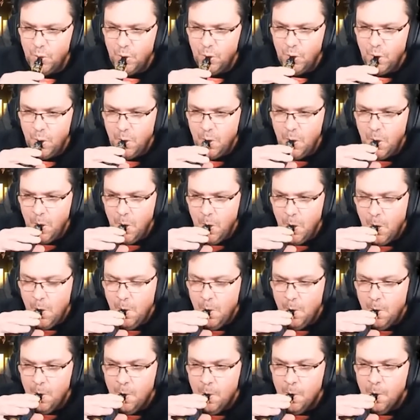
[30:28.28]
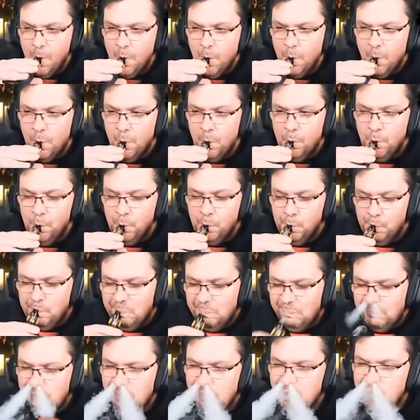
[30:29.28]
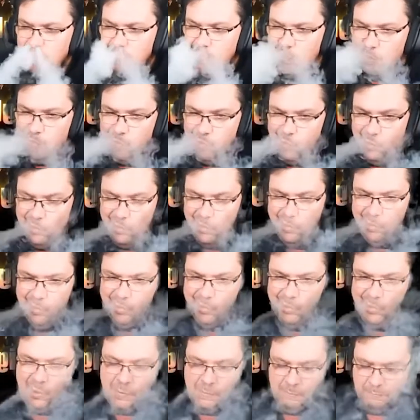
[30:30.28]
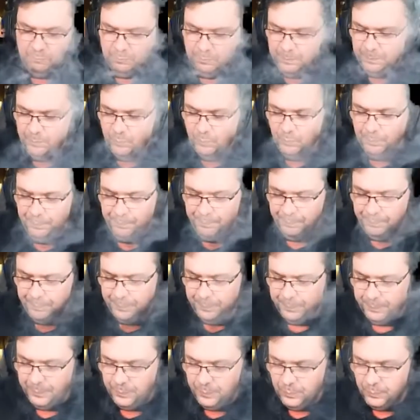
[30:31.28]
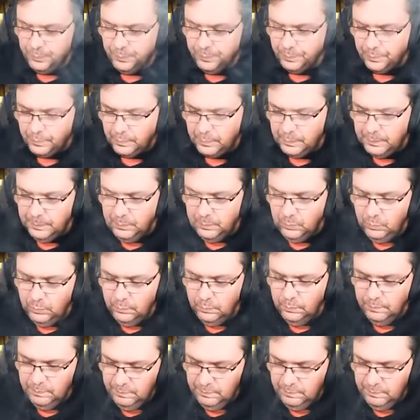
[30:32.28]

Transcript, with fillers: Yeah, I probably am. I don't want to you know put myself on a pedestal here,